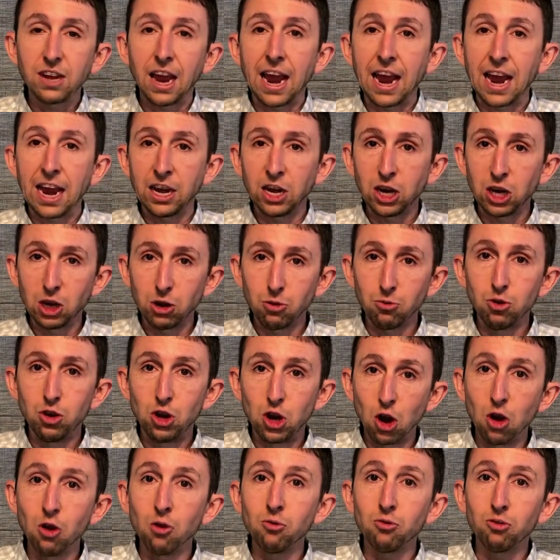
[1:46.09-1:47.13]
and you
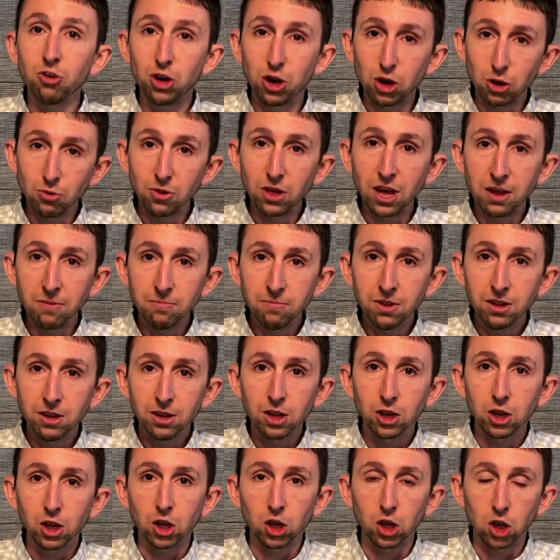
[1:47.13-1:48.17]
don't do them,
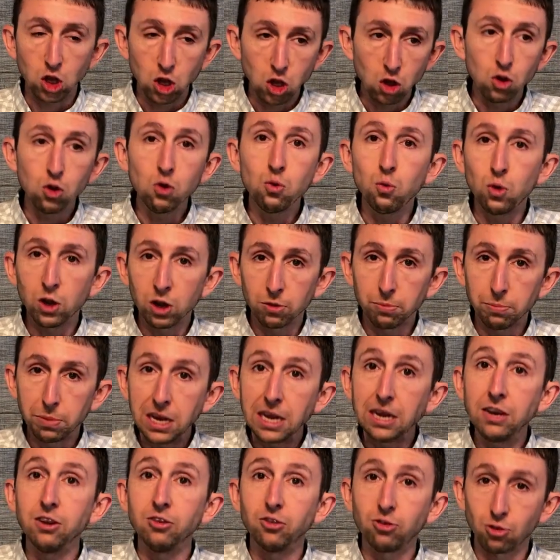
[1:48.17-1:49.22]
you will
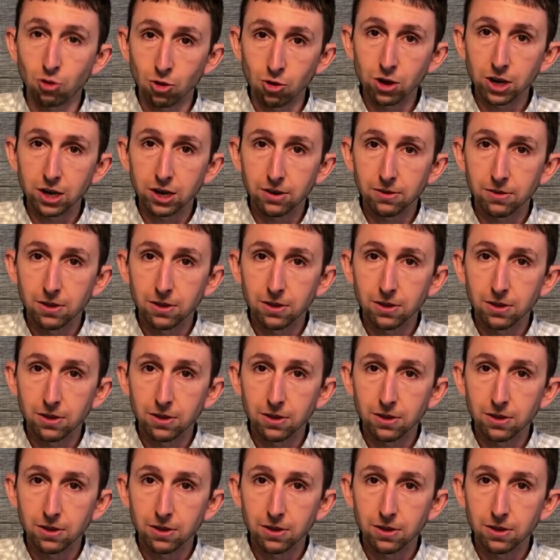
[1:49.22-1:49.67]
be destroyed.